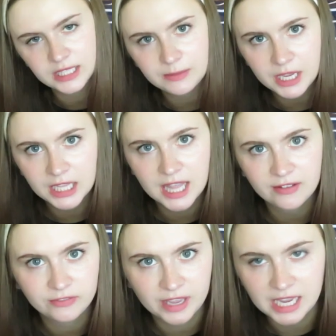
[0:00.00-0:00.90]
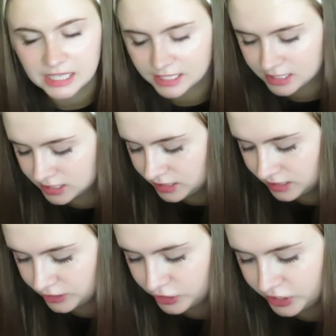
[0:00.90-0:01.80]
is he making that face?
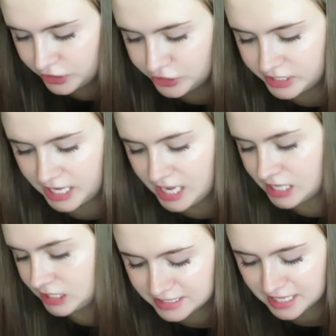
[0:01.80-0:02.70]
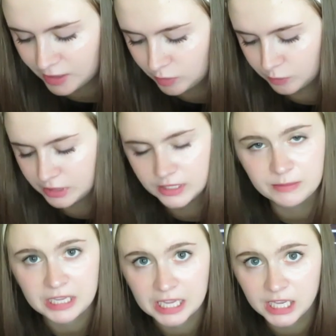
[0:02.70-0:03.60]
I don't understand. Is that what reels
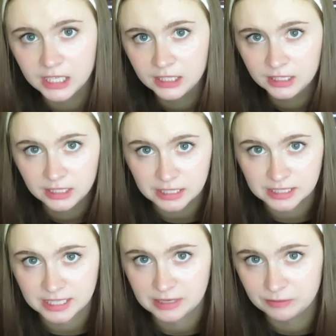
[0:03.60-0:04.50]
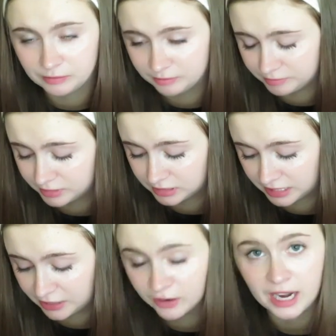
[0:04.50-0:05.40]
me in? Is him
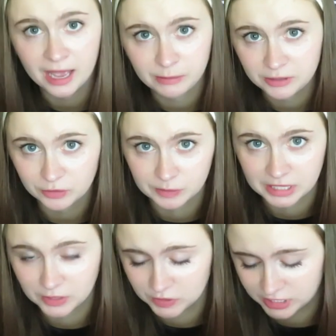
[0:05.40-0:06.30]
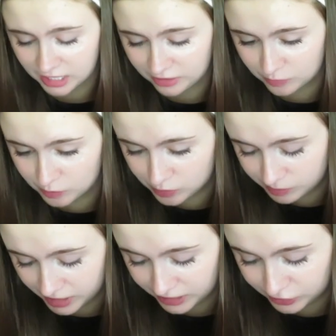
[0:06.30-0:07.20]
glaring at me from the other side of the
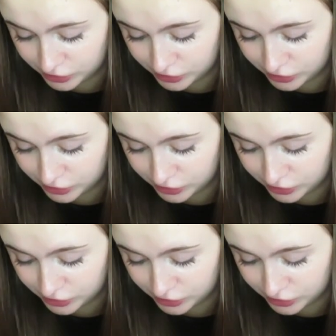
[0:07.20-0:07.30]
room? I don't